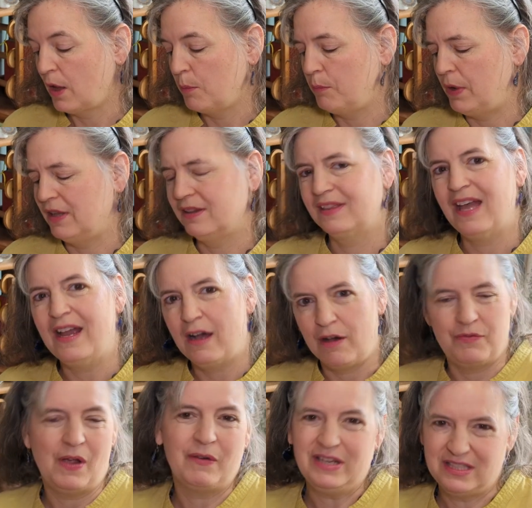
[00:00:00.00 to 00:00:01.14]
but they are
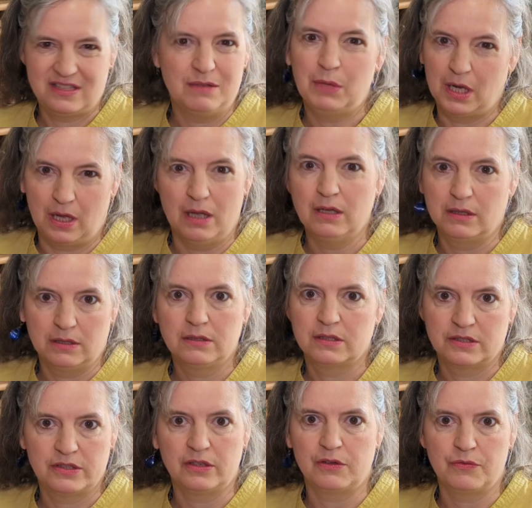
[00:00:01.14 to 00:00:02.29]
very similar
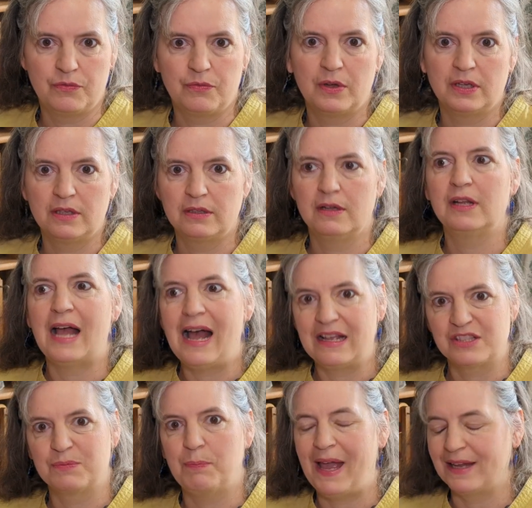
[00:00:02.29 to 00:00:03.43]
sort of
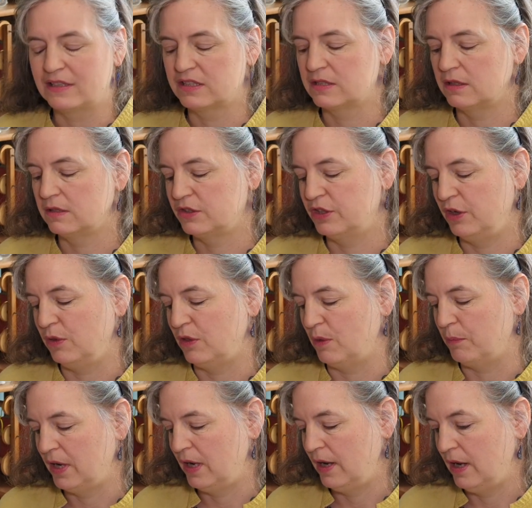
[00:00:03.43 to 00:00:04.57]
aspects to
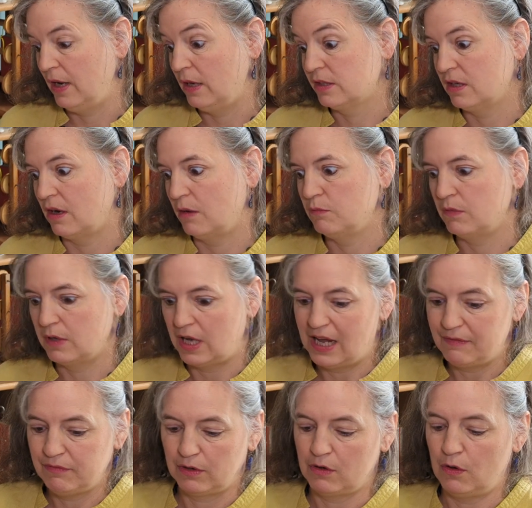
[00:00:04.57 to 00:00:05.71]
them. So I
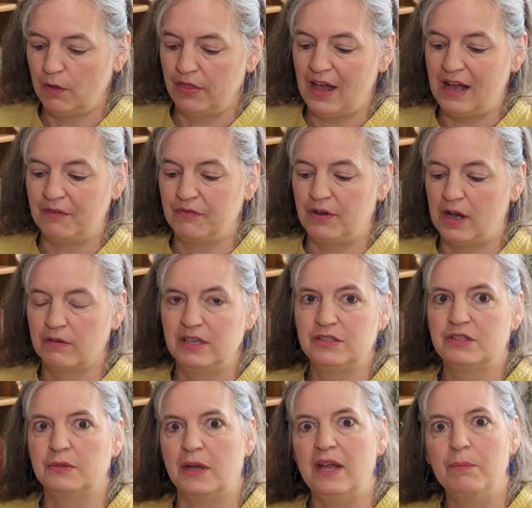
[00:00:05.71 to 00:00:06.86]
haven't got that far
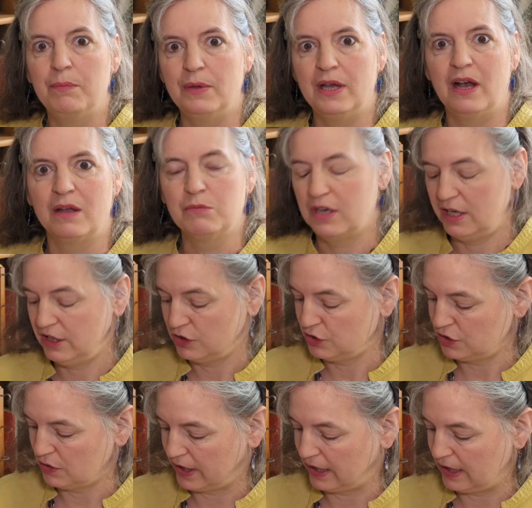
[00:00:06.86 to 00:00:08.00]
into it, but I'm really
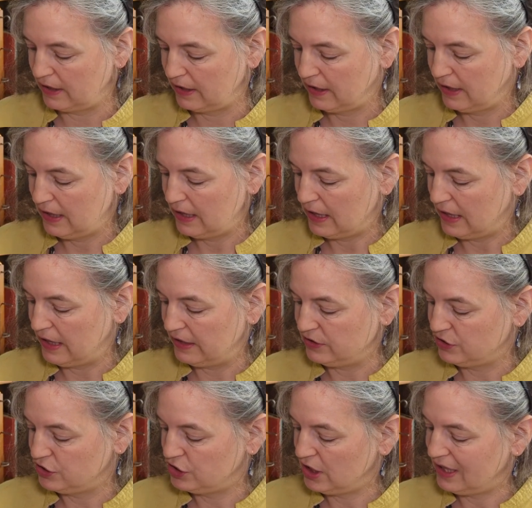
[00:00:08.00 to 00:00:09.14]
enjoying it.
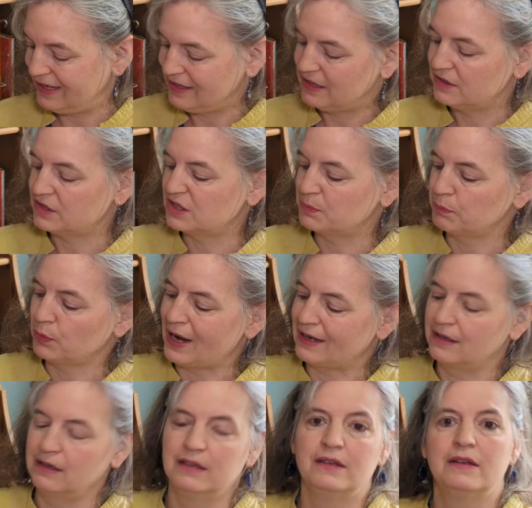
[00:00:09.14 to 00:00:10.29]
And Jean
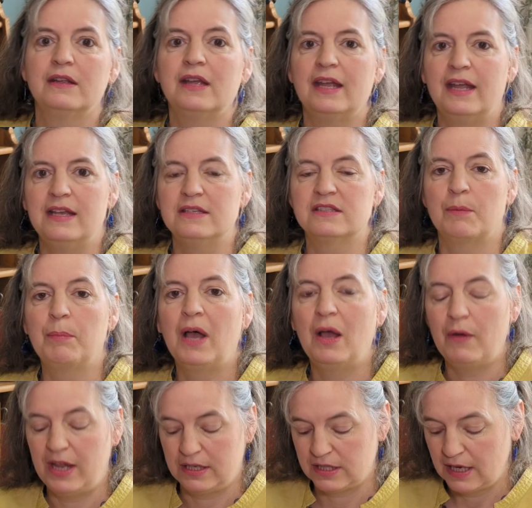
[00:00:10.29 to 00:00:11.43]
Sprackland is a
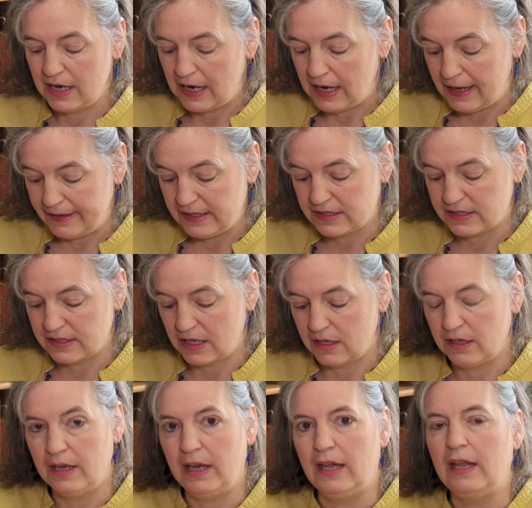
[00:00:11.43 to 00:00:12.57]
poet, and it
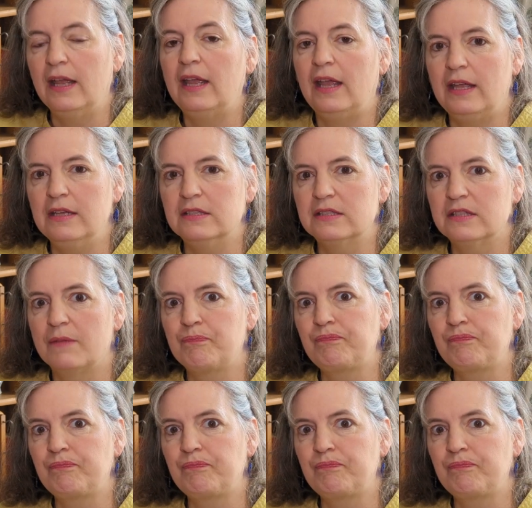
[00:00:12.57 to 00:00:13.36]
certainly is